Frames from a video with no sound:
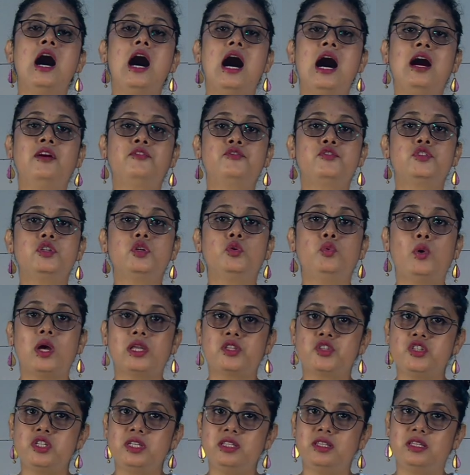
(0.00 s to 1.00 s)
After
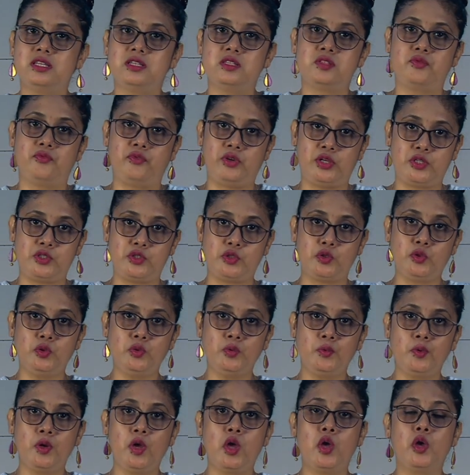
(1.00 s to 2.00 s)
watching this
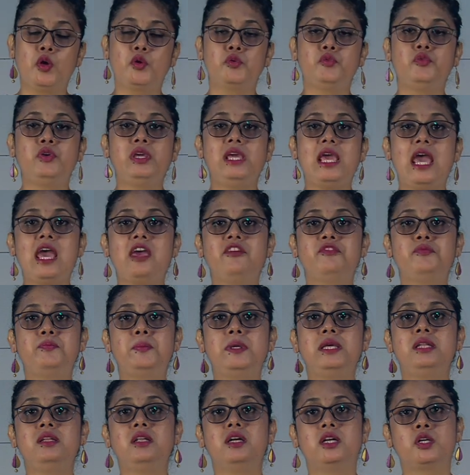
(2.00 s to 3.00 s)
video, we have
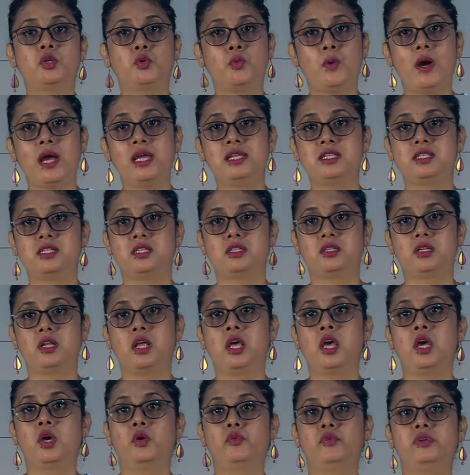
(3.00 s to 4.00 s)
been acquainted
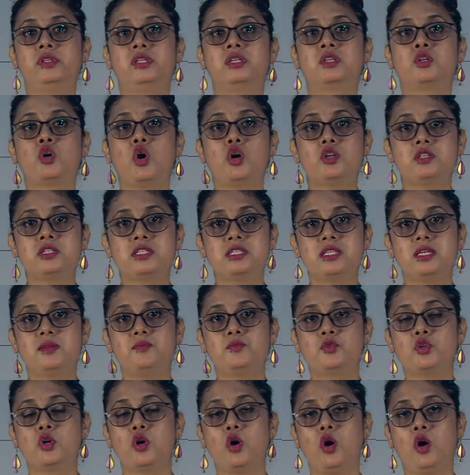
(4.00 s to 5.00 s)
with the
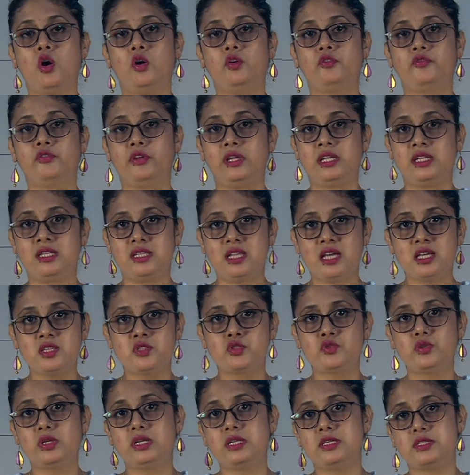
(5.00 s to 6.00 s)
concept of
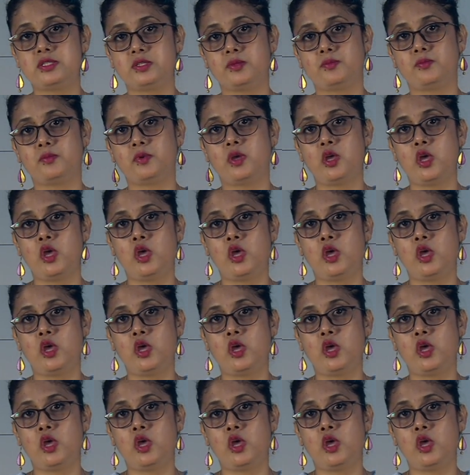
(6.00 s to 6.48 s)
industrialism,